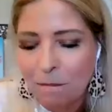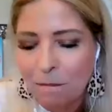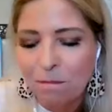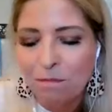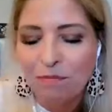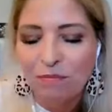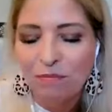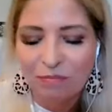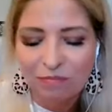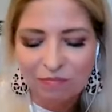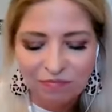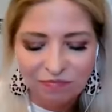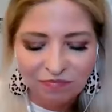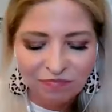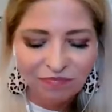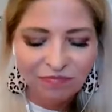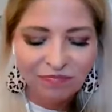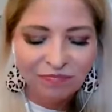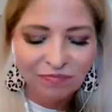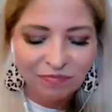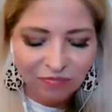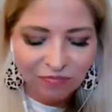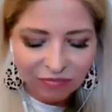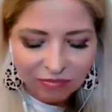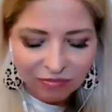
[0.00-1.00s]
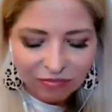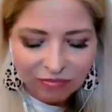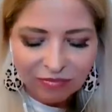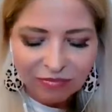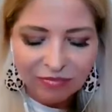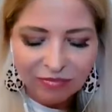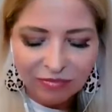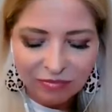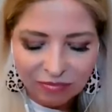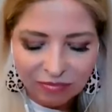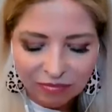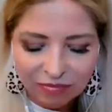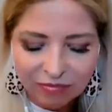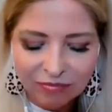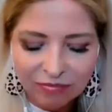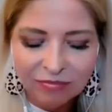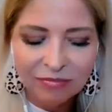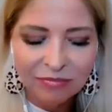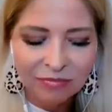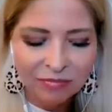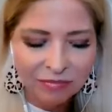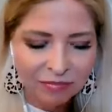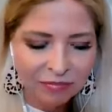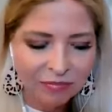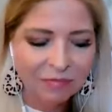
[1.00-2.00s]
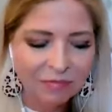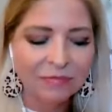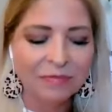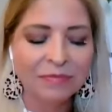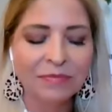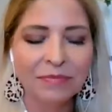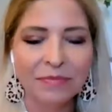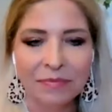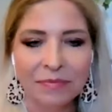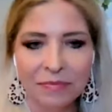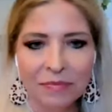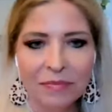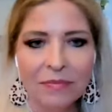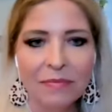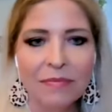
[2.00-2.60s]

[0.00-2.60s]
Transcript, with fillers: and good patterns, behaviors, systems, ways of